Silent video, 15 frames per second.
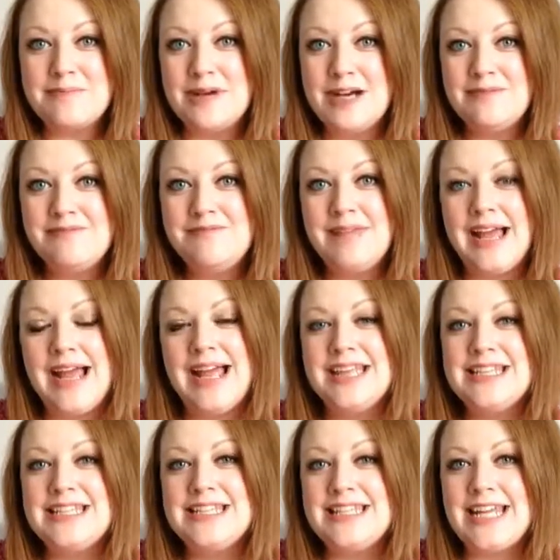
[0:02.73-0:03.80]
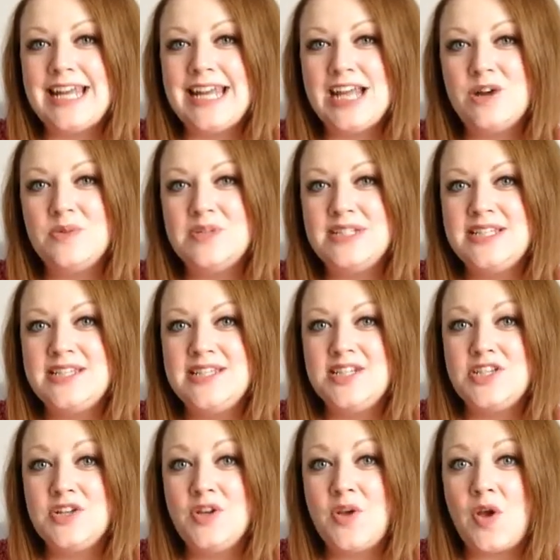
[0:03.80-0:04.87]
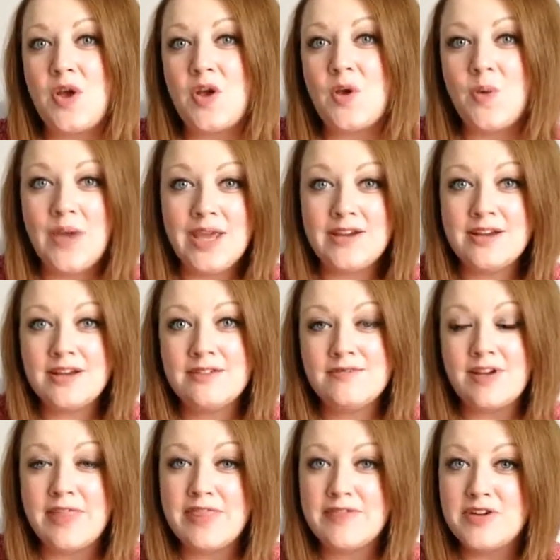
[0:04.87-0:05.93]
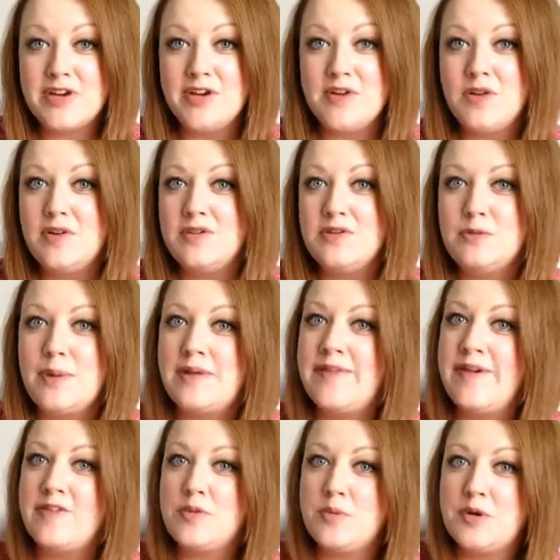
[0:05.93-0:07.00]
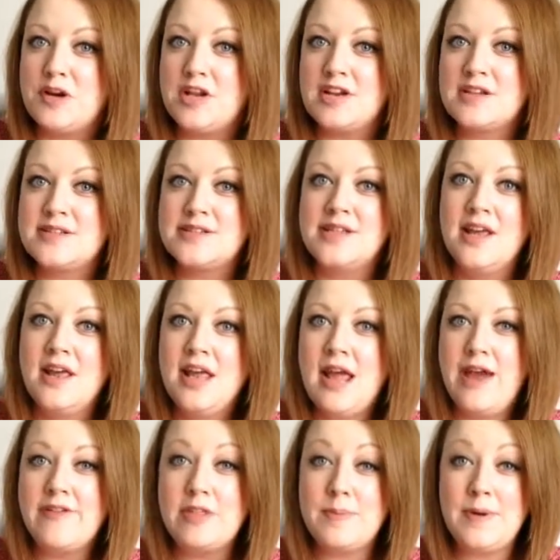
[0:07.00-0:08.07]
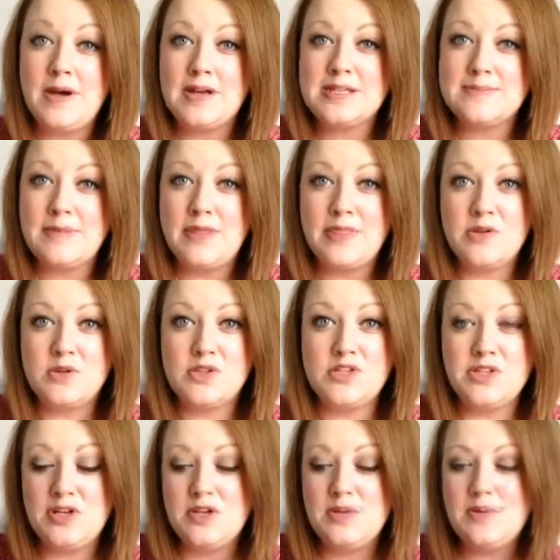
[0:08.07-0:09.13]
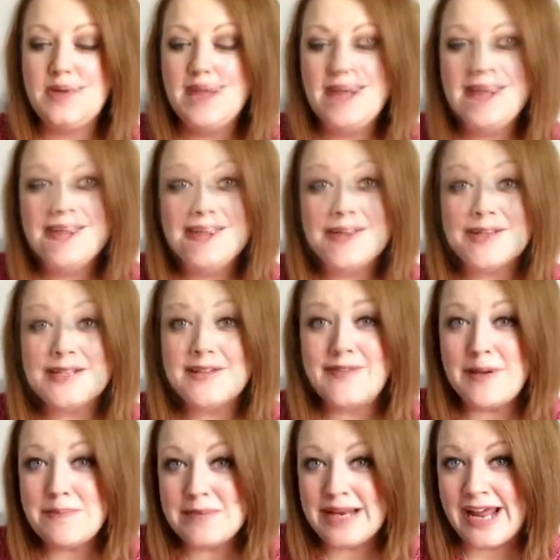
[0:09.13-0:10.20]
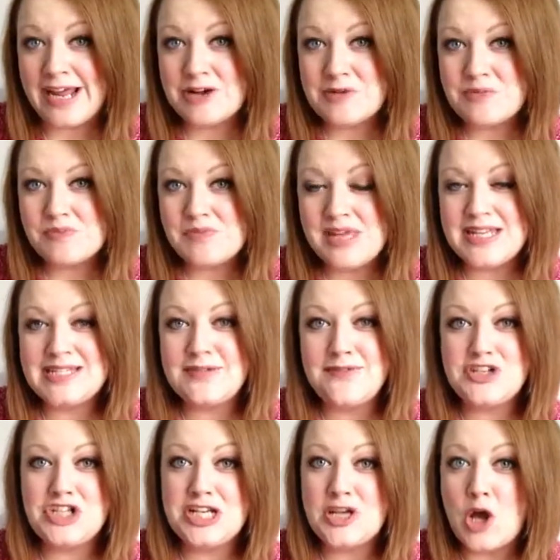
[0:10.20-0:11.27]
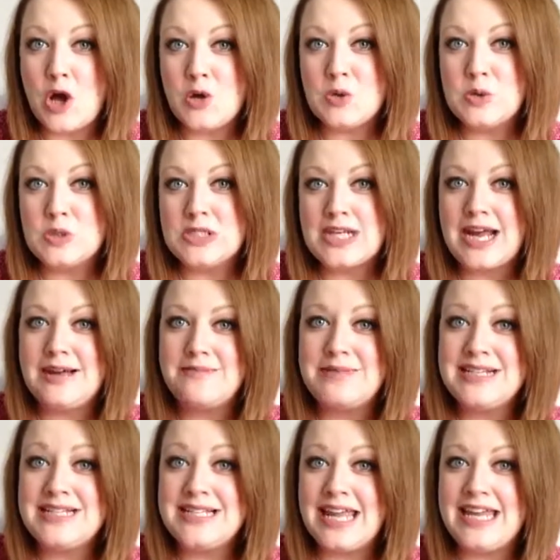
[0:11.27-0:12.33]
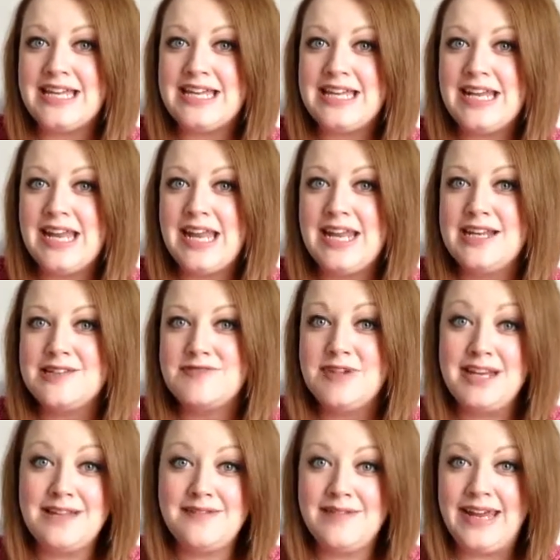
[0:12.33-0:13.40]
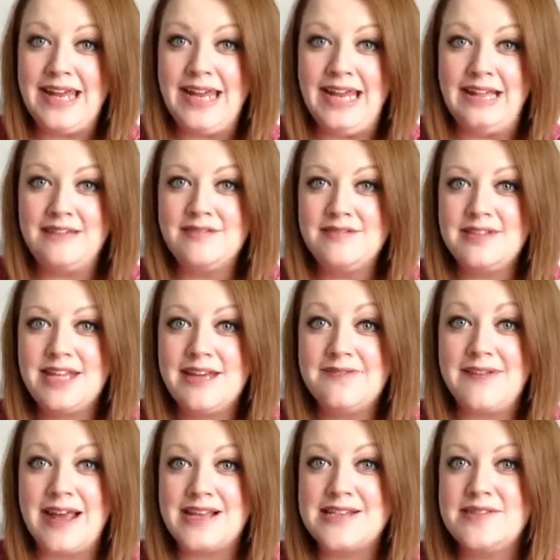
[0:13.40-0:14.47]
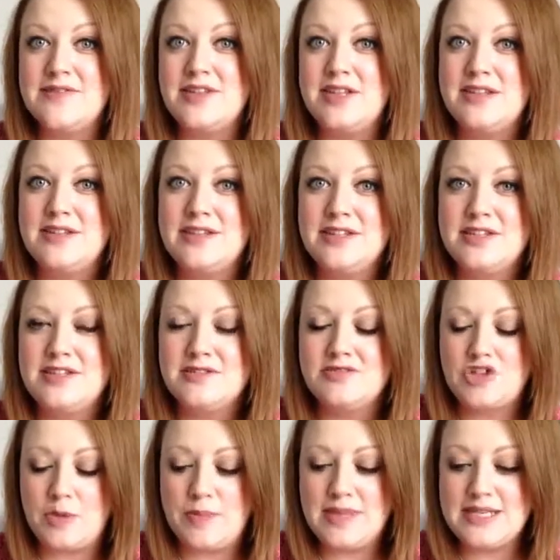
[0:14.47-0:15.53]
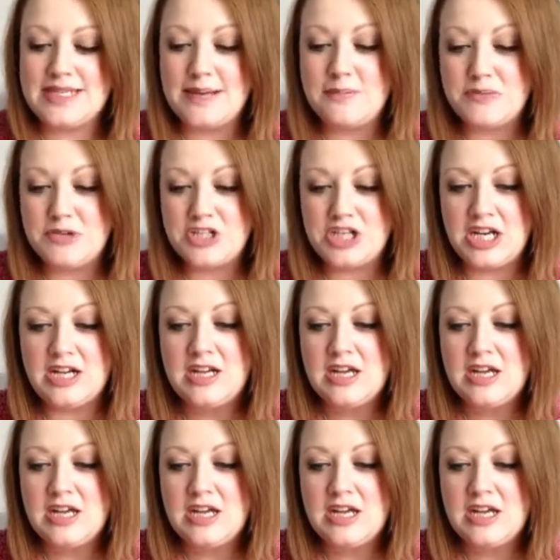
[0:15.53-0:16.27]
Mum, and today I wanted to do a quick run through of all my favourite products over the past month or two. So it's November now, it's officially cold, and my skin is really feeling the effects of the drop in the temperature.